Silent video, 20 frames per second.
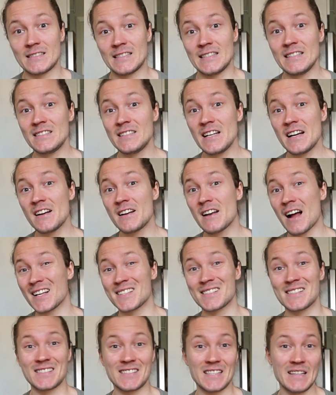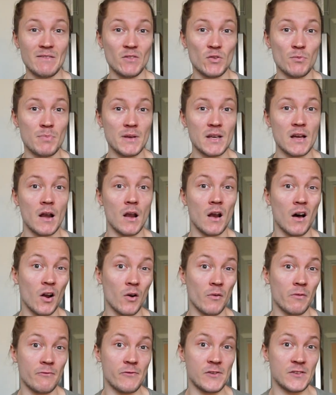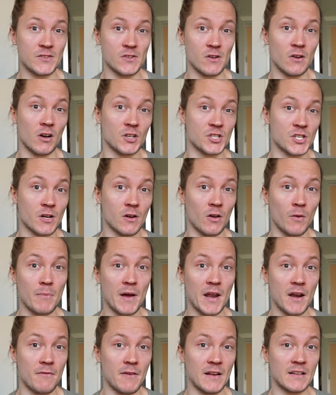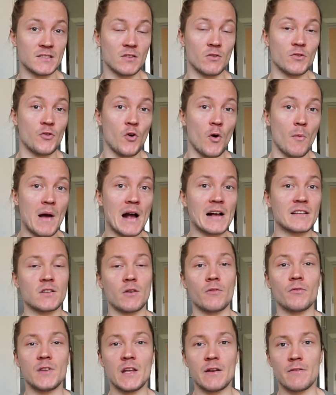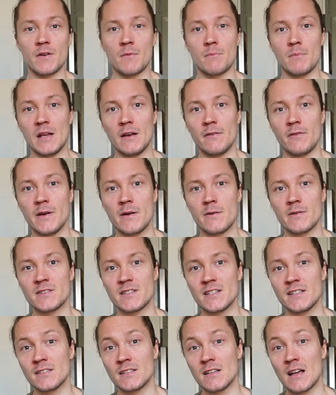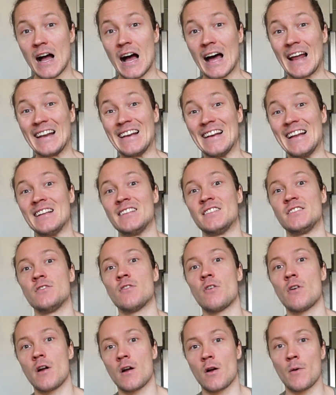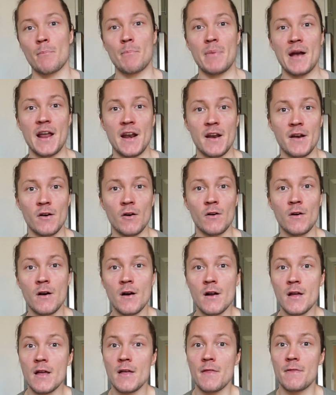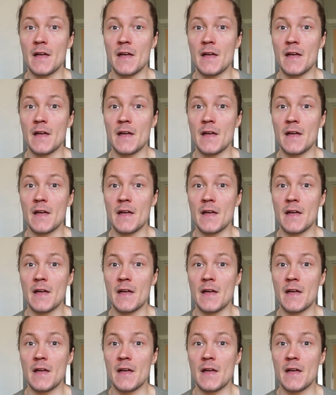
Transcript: Since there doesn't seem to be a lot of physiological benefits or drawbacks of different meal frequencies, unless you're a competitor,